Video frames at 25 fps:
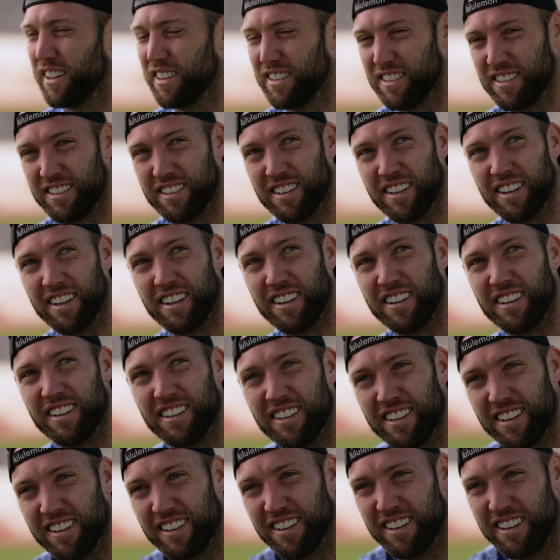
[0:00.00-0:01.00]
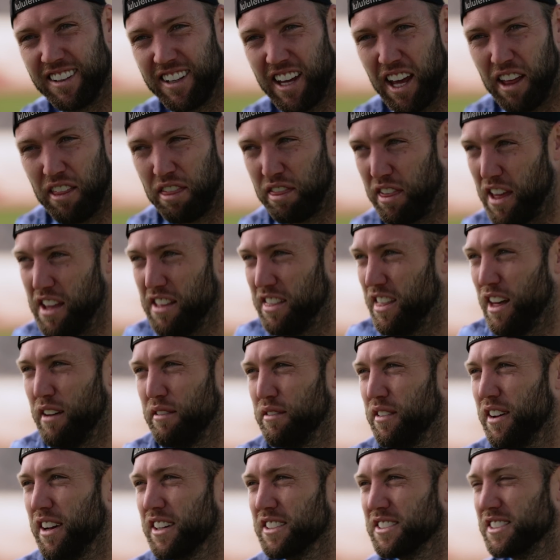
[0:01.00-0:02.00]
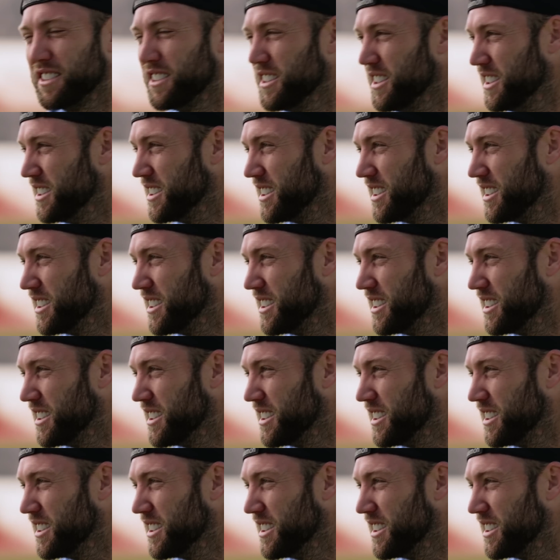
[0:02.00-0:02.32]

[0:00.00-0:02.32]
It's like, you can't think that fast.